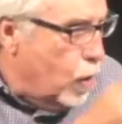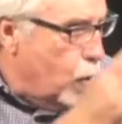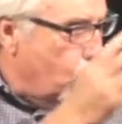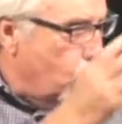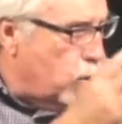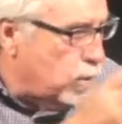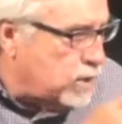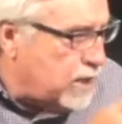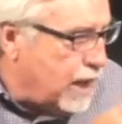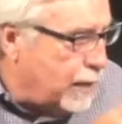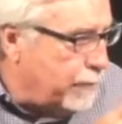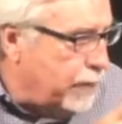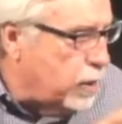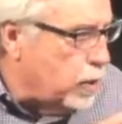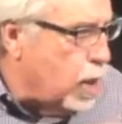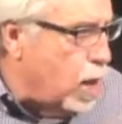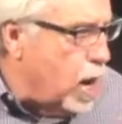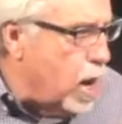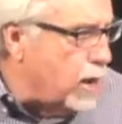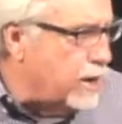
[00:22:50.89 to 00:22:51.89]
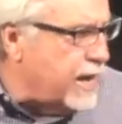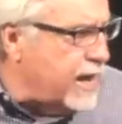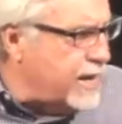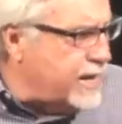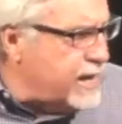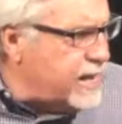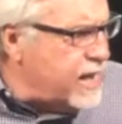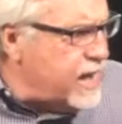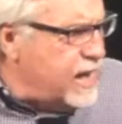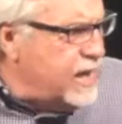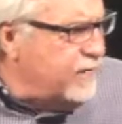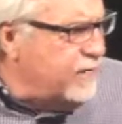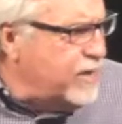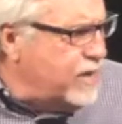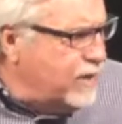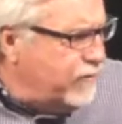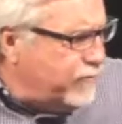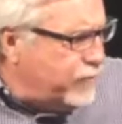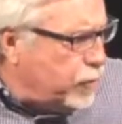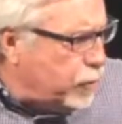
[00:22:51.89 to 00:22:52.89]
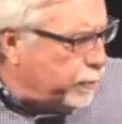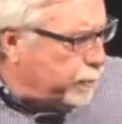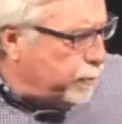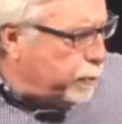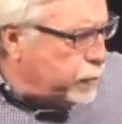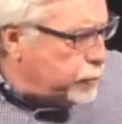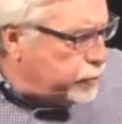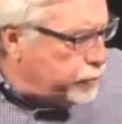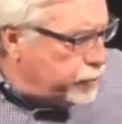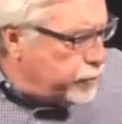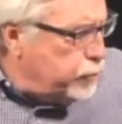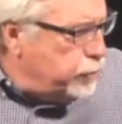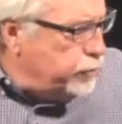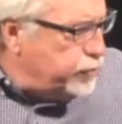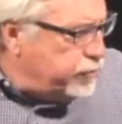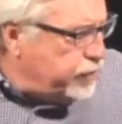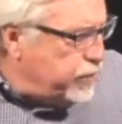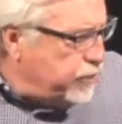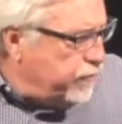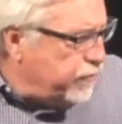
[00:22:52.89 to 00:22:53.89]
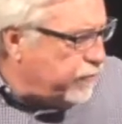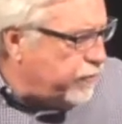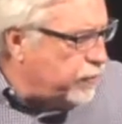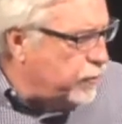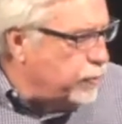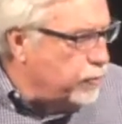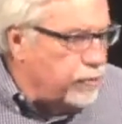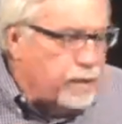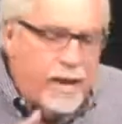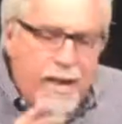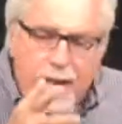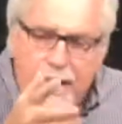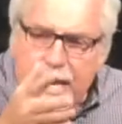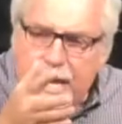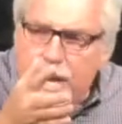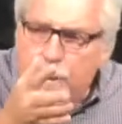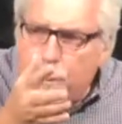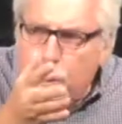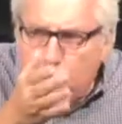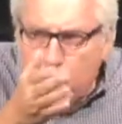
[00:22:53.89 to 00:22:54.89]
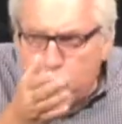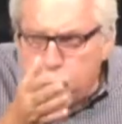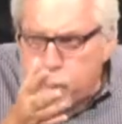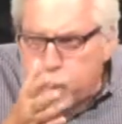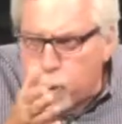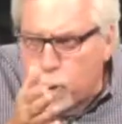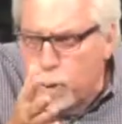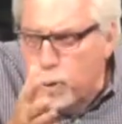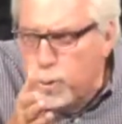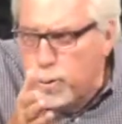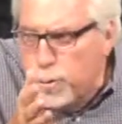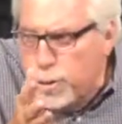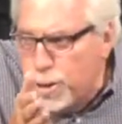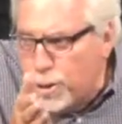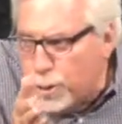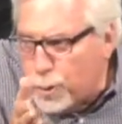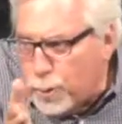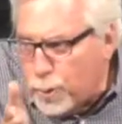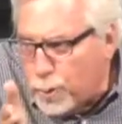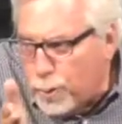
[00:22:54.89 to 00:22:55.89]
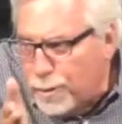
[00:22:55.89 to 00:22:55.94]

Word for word: will come along, and even if you're producing fruit, He will prune you.